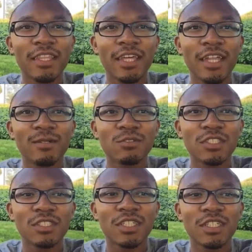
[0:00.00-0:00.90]
other than that, I'm
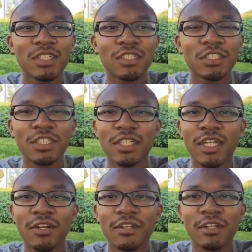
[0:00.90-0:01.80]
just uh,
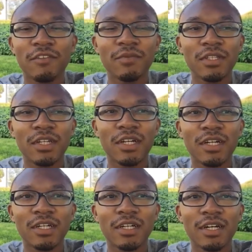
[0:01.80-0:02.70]
chilling out here. I've been
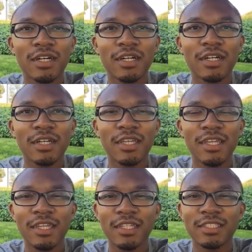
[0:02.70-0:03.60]
uh, uh,
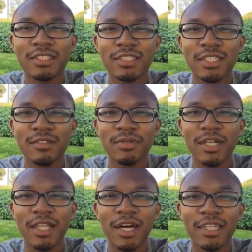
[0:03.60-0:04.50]
eating and
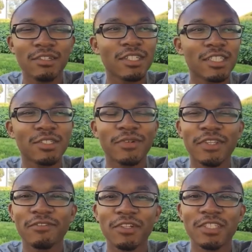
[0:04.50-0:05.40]
sleeping a lot. That was actually one
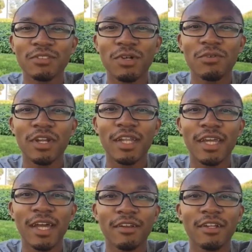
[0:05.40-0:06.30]
of the reasons why I wanted to
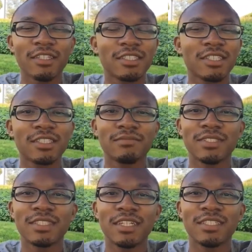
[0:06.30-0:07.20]
get out here, just to get some
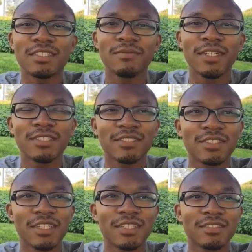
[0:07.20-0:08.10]
sun and some
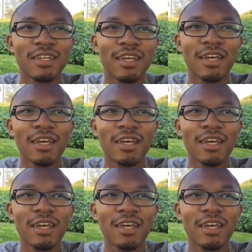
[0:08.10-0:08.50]
exercise.